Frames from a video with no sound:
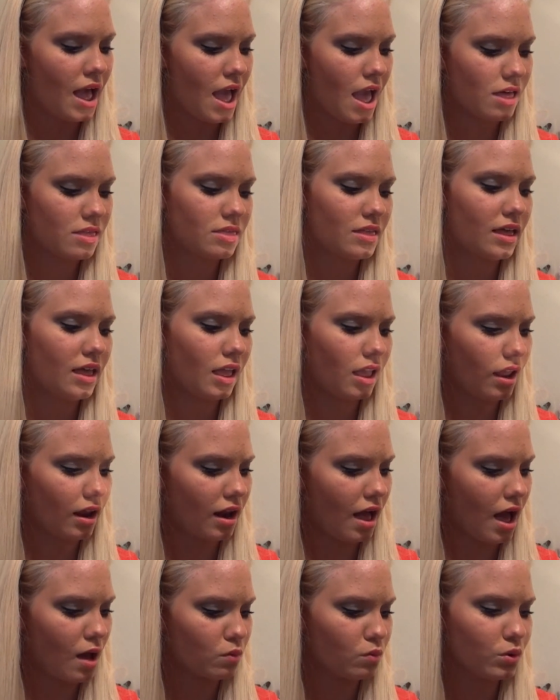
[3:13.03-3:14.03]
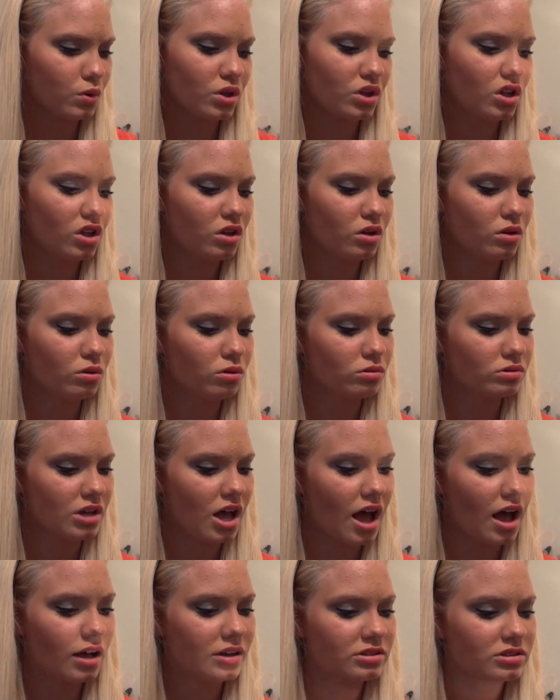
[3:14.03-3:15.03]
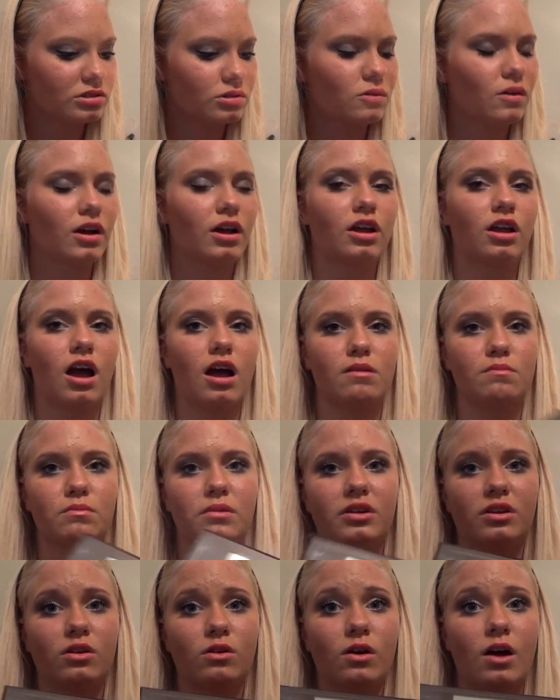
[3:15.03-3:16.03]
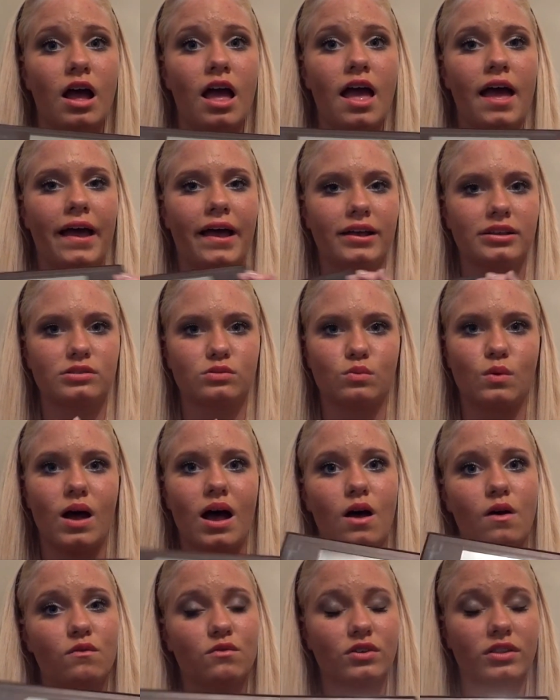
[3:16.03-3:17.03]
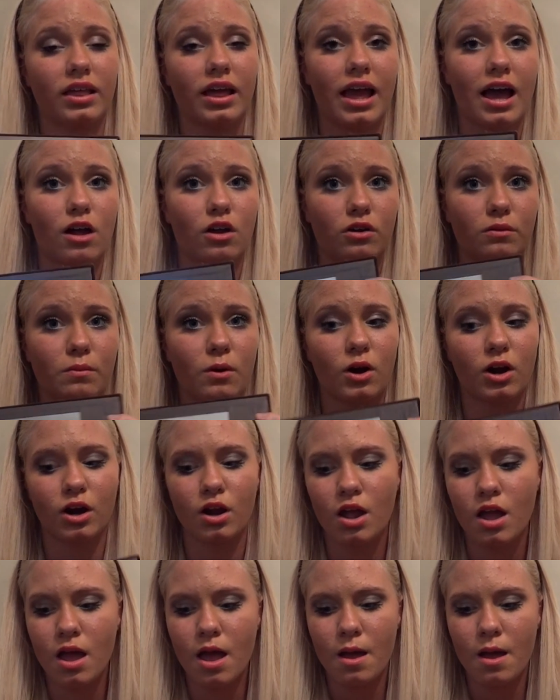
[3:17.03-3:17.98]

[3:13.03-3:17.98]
And then I will use Hustle and Gunmetal as well for the outer part.